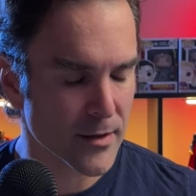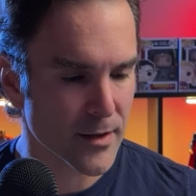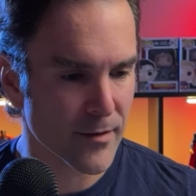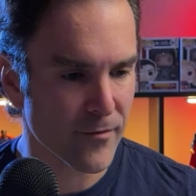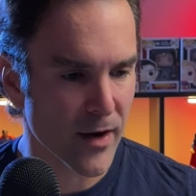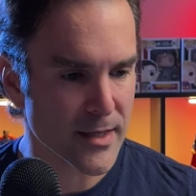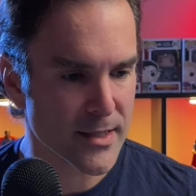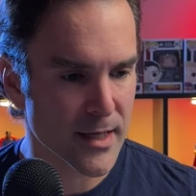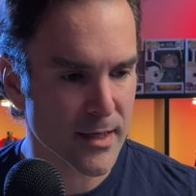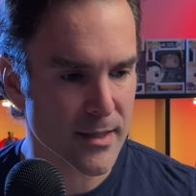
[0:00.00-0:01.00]
advice
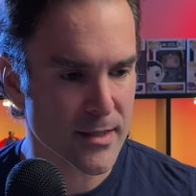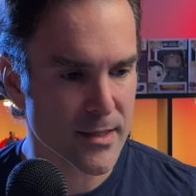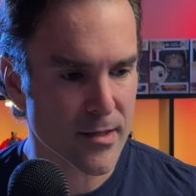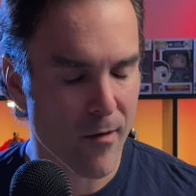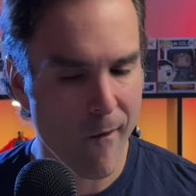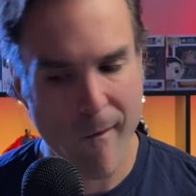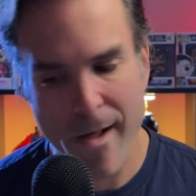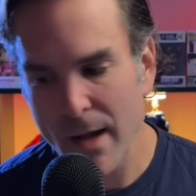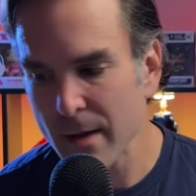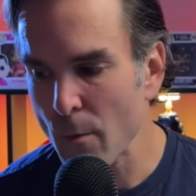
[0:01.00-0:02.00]
is
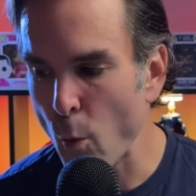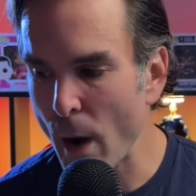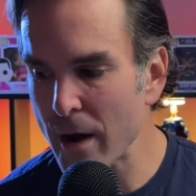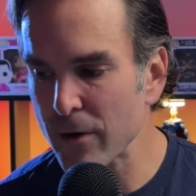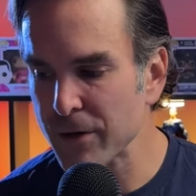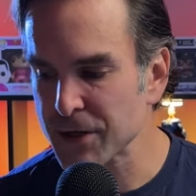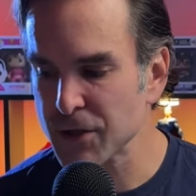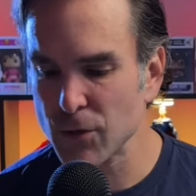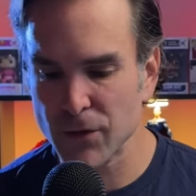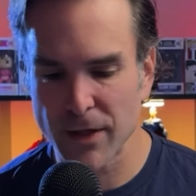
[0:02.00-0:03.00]
wear the
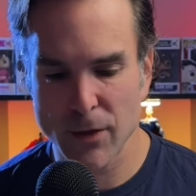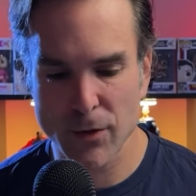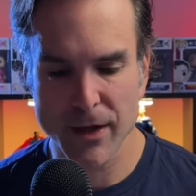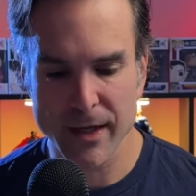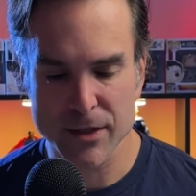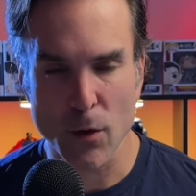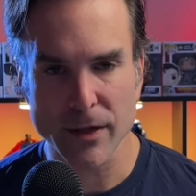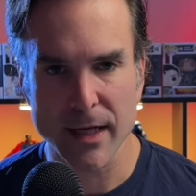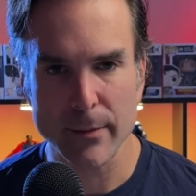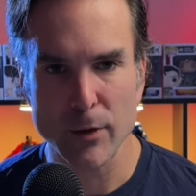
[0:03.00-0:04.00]
suit that you think is going
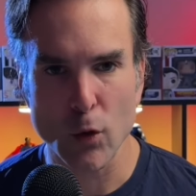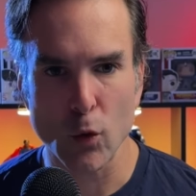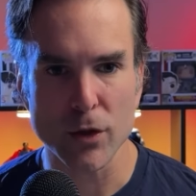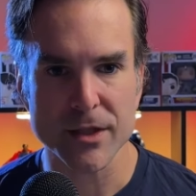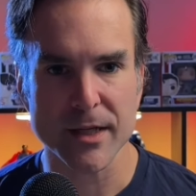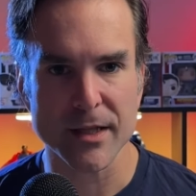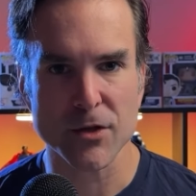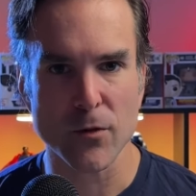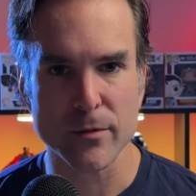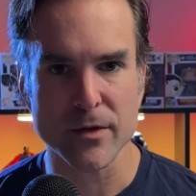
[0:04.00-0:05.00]
to keep you coolest in the
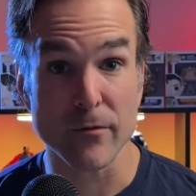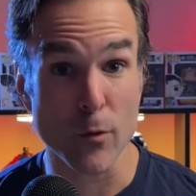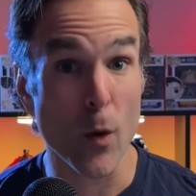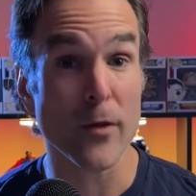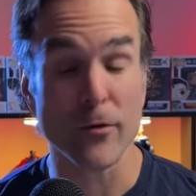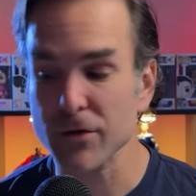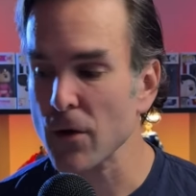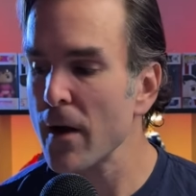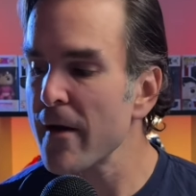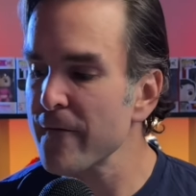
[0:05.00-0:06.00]
terms of the weather.
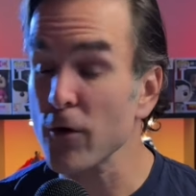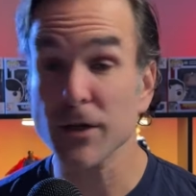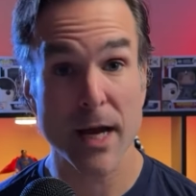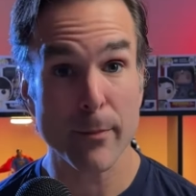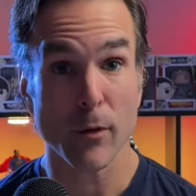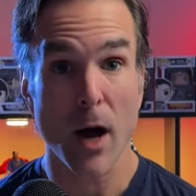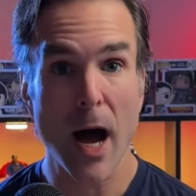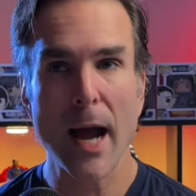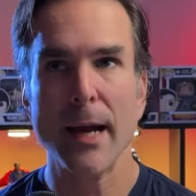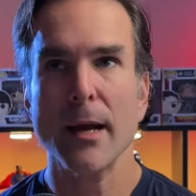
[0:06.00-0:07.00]
So, for example,
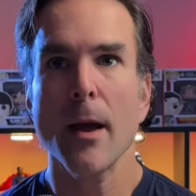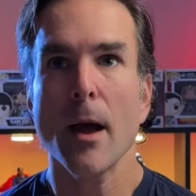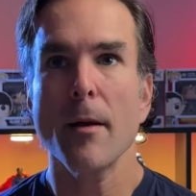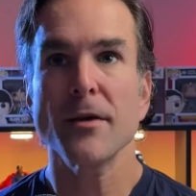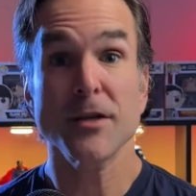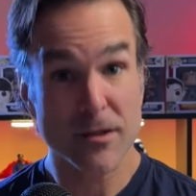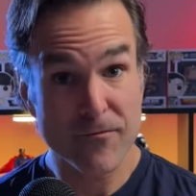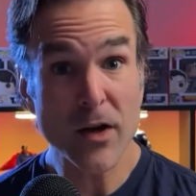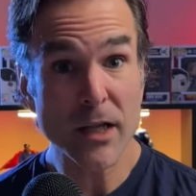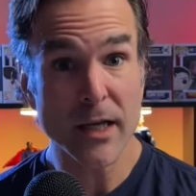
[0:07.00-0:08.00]

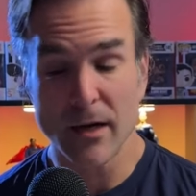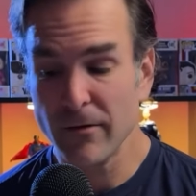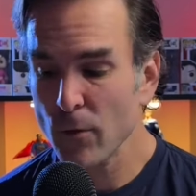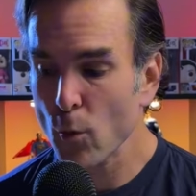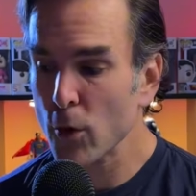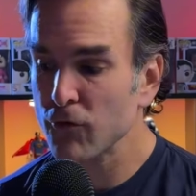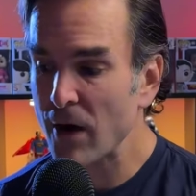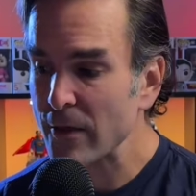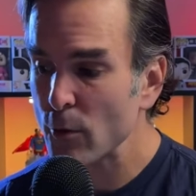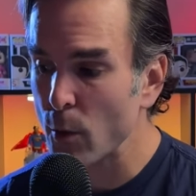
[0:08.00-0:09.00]
funnily enough, would
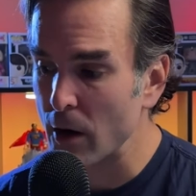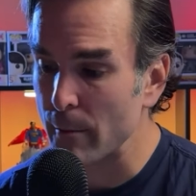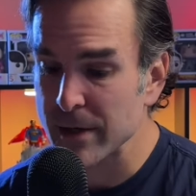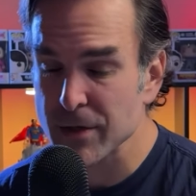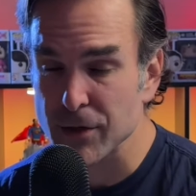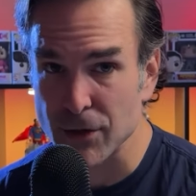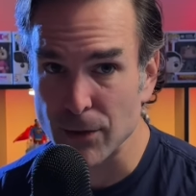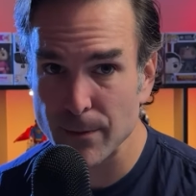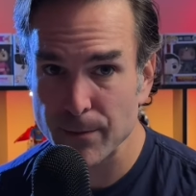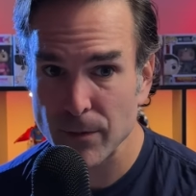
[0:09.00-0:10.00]
rather wear a muscle
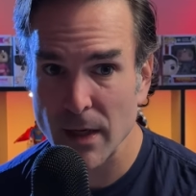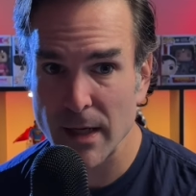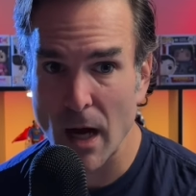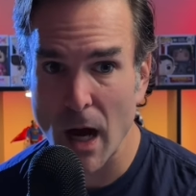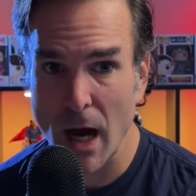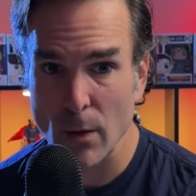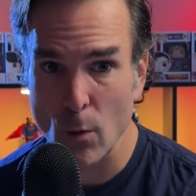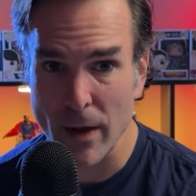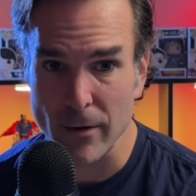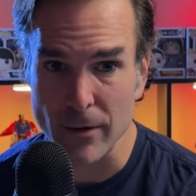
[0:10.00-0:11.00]
suit in hot
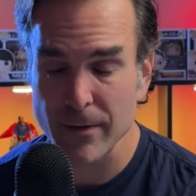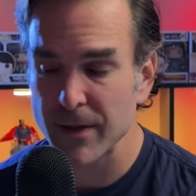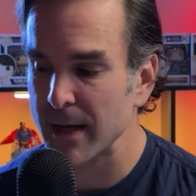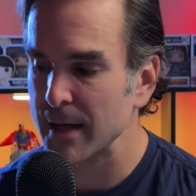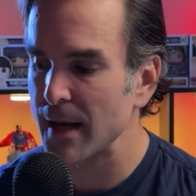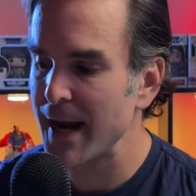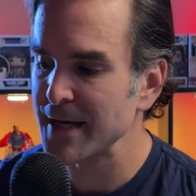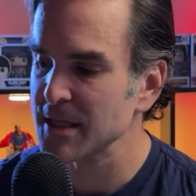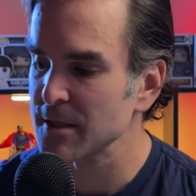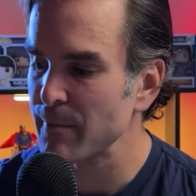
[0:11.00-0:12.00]
weather than a
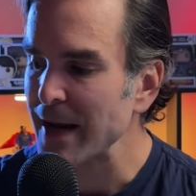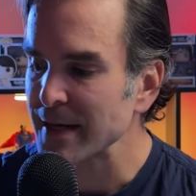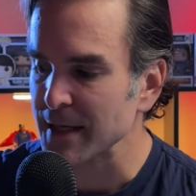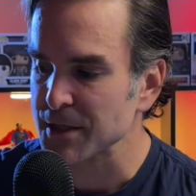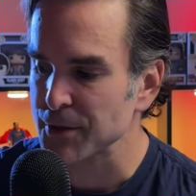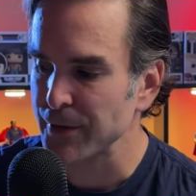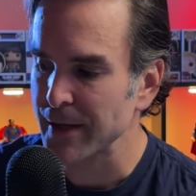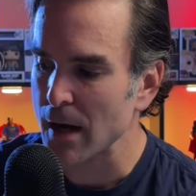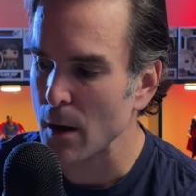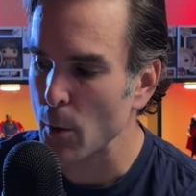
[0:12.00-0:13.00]
spandex suit
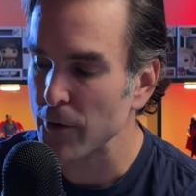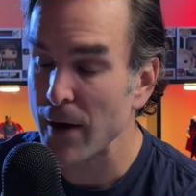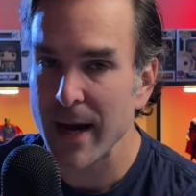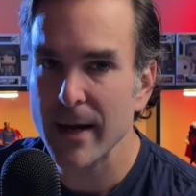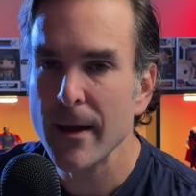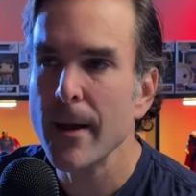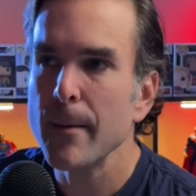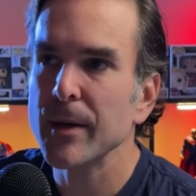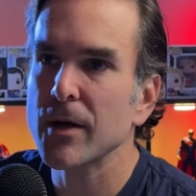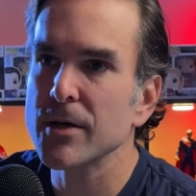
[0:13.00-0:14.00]
in hot weather. A,
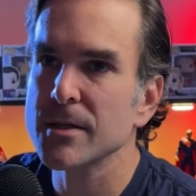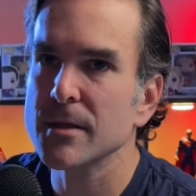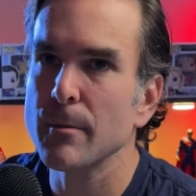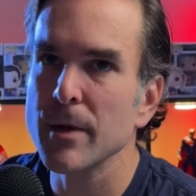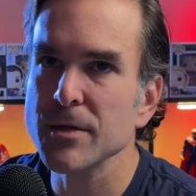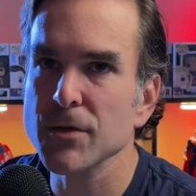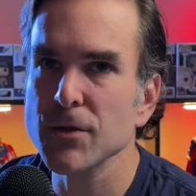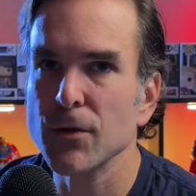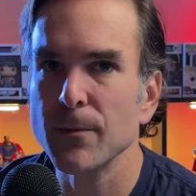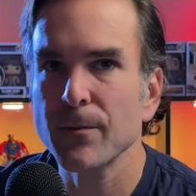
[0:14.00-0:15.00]
because the muscle
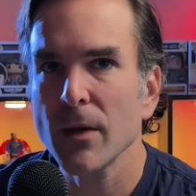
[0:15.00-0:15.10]
suit,